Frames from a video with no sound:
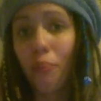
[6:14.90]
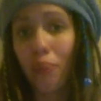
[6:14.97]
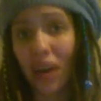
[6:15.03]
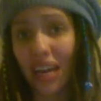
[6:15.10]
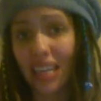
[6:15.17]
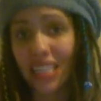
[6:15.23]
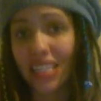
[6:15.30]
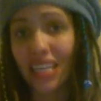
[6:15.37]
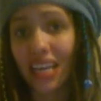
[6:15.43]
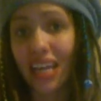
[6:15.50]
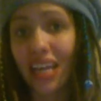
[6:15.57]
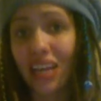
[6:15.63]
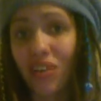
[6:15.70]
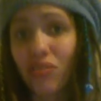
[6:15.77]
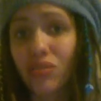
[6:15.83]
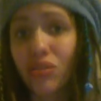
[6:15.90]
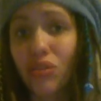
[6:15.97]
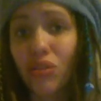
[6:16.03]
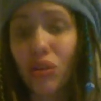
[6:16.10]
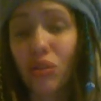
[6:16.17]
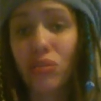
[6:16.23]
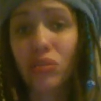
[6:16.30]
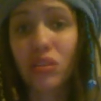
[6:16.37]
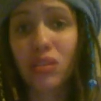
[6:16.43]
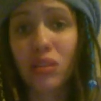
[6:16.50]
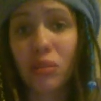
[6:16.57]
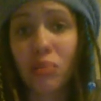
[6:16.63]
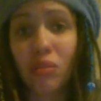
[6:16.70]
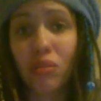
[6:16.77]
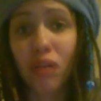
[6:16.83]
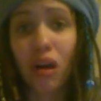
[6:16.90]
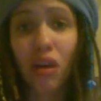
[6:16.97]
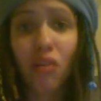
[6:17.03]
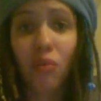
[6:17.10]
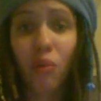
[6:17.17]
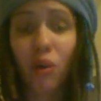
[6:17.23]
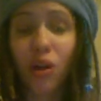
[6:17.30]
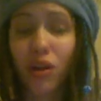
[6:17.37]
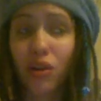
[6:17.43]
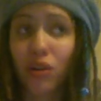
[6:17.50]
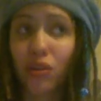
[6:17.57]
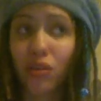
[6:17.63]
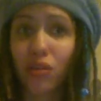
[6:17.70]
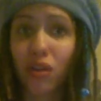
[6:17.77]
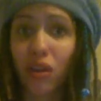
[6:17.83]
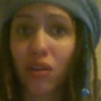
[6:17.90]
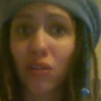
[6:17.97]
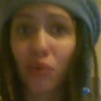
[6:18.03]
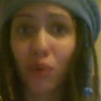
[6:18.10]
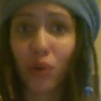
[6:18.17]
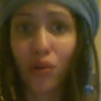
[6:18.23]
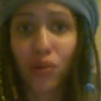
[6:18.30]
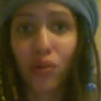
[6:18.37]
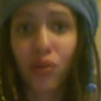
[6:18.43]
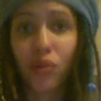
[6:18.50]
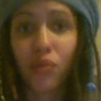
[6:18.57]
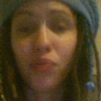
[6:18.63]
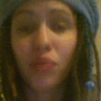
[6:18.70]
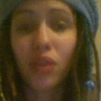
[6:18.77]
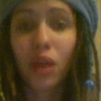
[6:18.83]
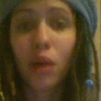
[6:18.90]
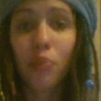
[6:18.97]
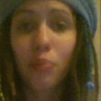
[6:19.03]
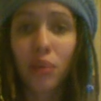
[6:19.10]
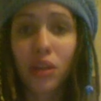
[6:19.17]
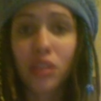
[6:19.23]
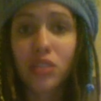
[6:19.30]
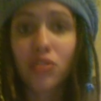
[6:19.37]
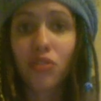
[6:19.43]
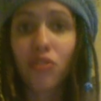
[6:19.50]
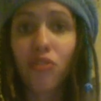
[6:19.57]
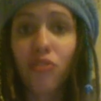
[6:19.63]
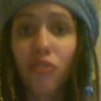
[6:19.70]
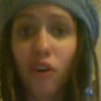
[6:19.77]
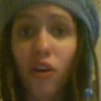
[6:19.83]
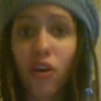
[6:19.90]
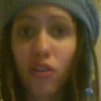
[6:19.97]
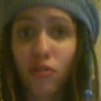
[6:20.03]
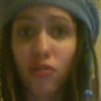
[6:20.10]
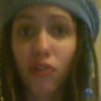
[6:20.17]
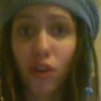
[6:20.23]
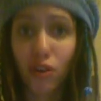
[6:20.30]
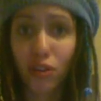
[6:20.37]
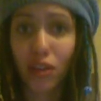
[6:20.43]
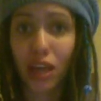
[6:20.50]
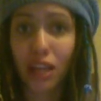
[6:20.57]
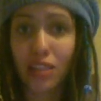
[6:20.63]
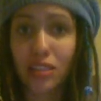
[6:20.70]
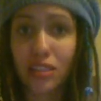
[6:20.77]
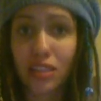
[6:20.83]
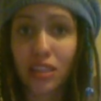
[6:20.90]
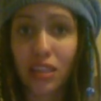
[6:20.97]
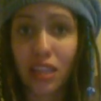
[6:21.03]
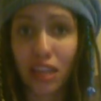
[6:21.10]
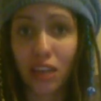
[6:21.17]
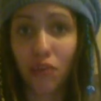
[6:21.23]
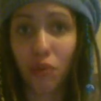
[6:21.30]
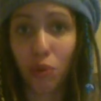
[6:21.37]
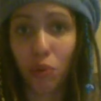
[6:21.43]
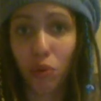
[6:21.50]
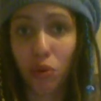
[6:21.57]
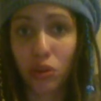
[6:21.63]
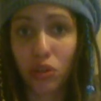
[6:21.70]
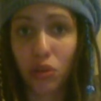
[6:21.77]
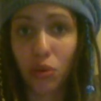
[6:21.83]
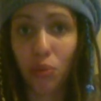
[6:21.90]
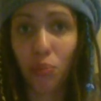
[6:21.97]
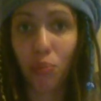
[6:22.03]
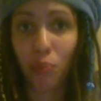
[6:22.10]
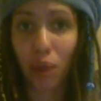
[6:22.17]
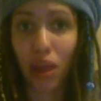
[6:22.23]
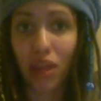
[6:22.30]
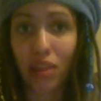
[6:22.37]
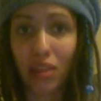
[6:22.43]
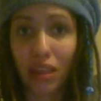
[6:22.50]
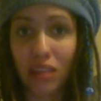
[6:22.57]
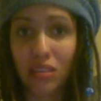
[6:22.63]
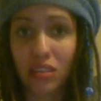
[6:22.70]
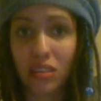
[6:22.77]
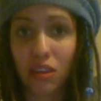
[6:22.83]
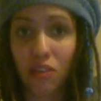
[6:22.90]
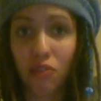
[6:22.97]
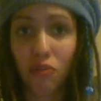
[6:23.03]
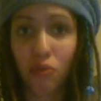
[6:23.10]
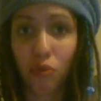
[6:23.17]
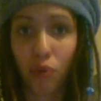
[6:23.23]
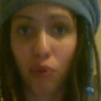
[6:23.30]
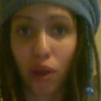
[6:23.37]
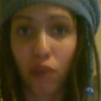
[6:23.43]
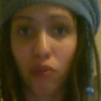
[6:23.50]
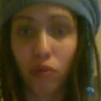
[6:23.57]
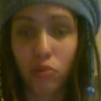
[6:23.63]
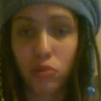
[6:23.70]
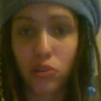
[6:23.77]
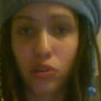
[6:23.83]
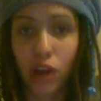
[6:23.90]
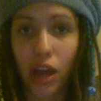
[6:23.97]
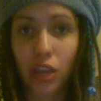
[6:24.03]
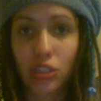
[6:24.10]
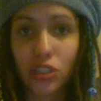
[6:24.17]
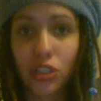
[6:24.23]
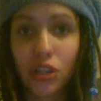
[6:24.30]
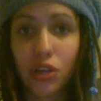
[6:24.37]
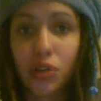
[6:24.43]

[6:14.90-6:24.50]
but it also uses up a lot of water, a lot of oil, but it's far, far less than if we were to make that stuff right from scratch.